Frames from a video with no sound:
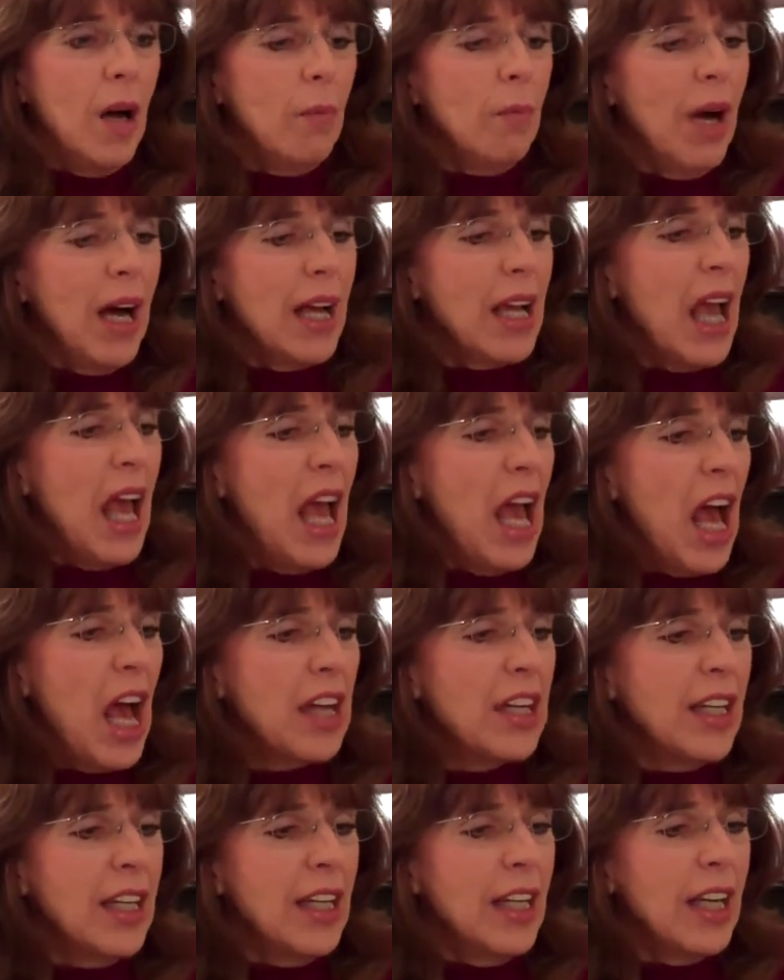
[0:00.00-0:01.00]
my
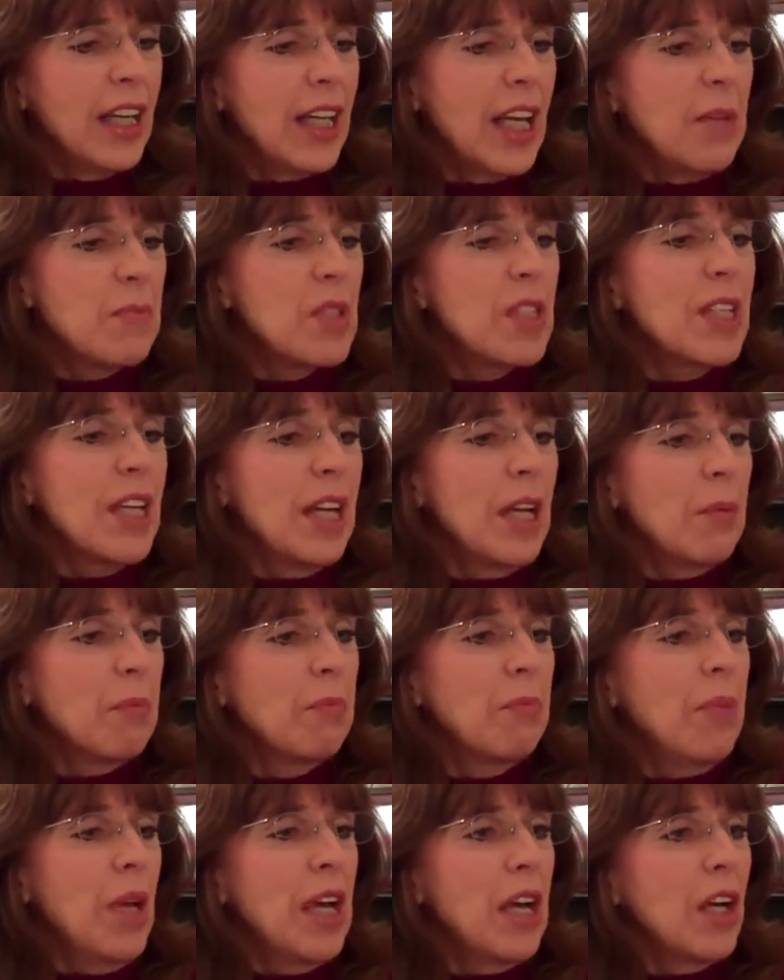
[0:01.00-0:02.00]
hand, it keeps
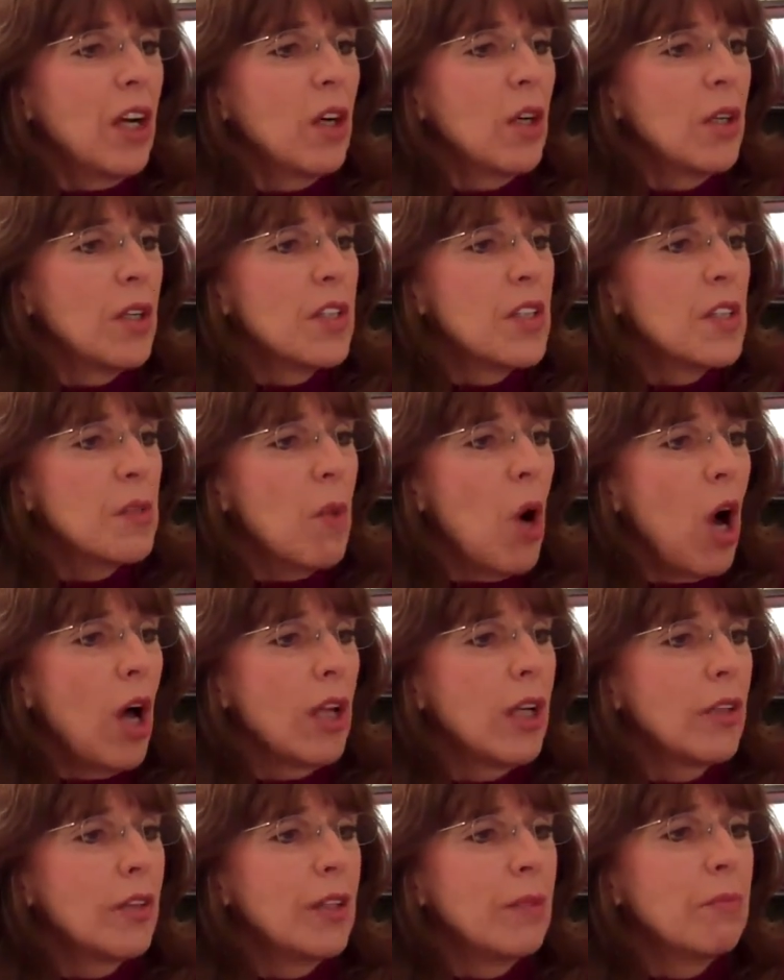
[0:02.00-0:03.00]
getting bigger and
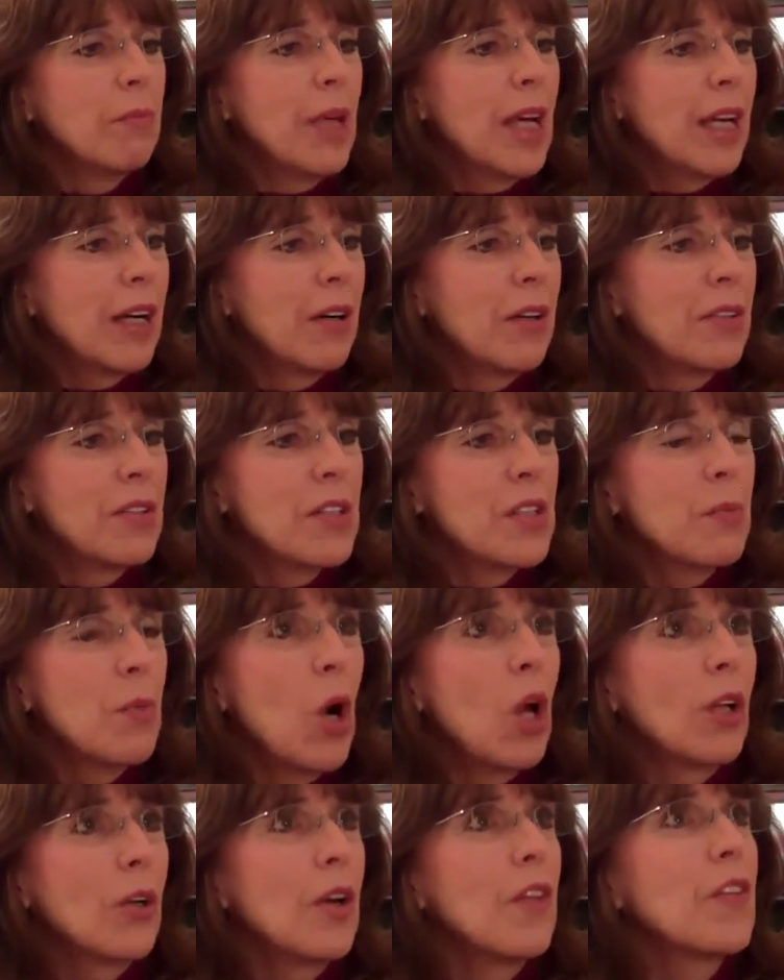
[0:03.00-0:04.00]
smaller and bigger and
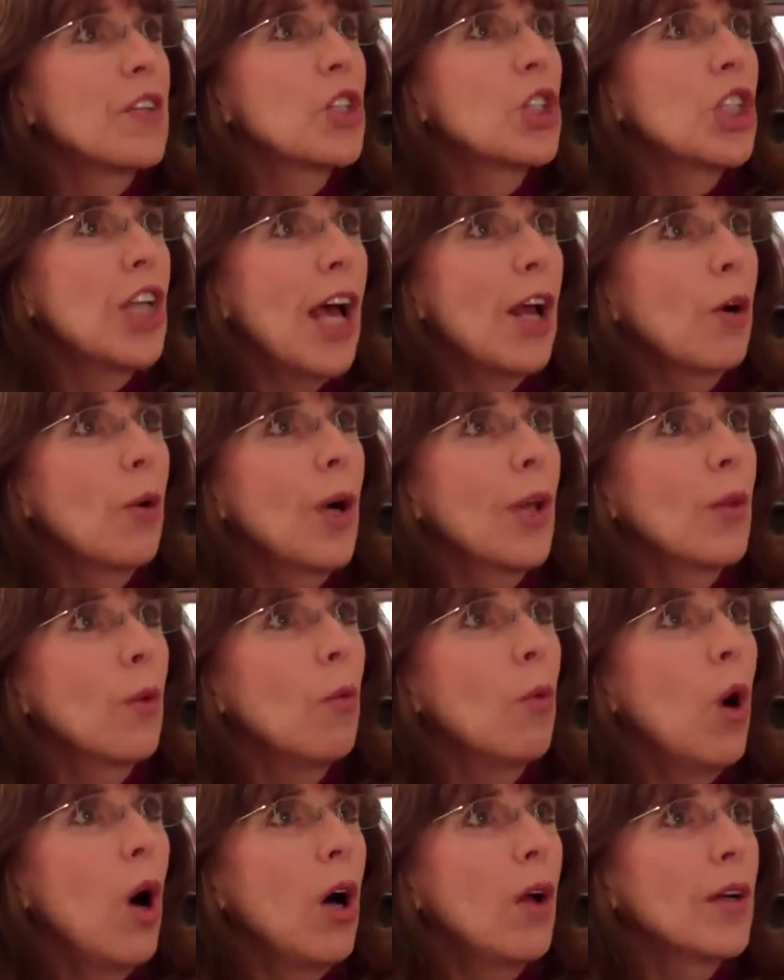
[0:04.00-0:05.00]
smaller, and the shadow on
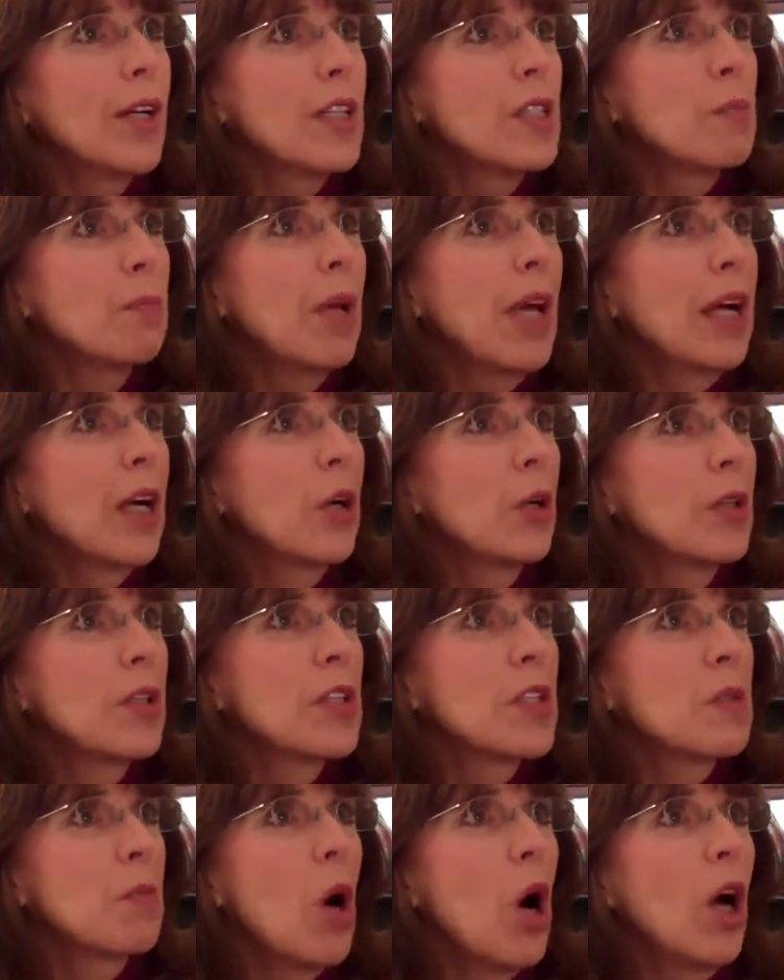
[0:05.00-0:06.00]
the wall gets bigger
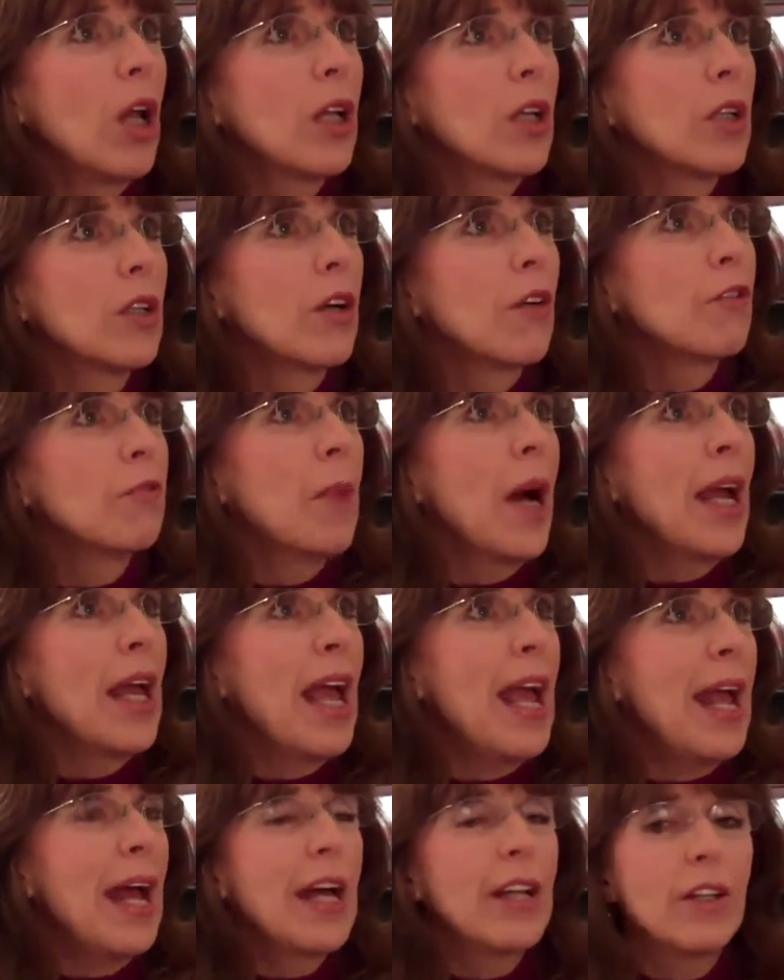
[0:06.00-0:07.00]
and smaller of my
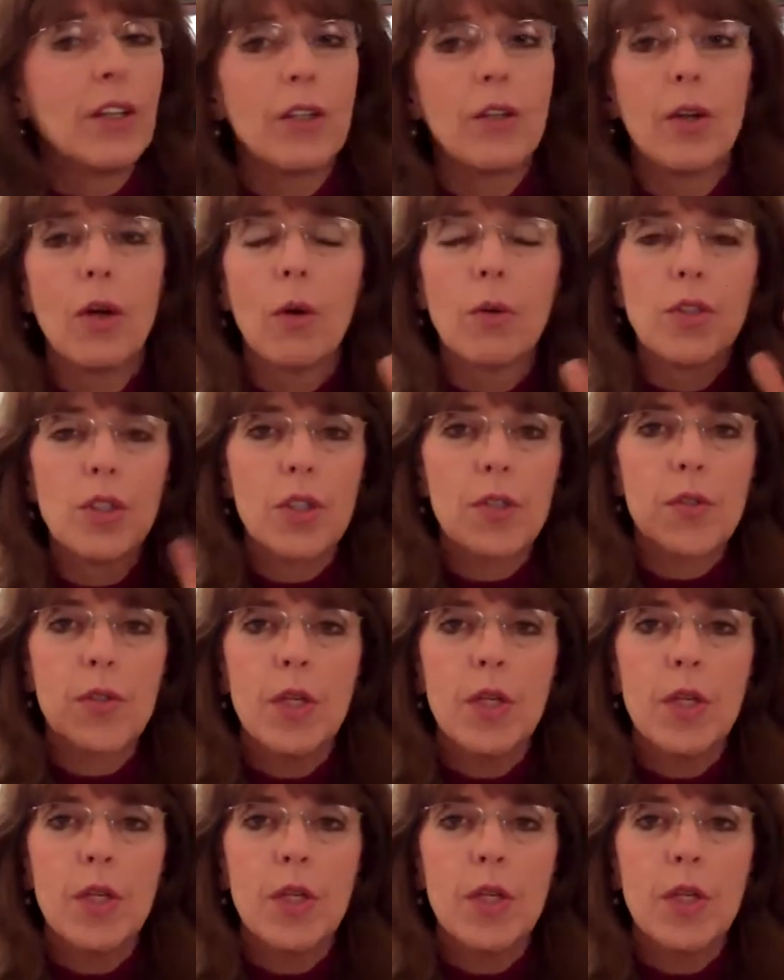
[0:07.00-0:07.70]
hand, you know,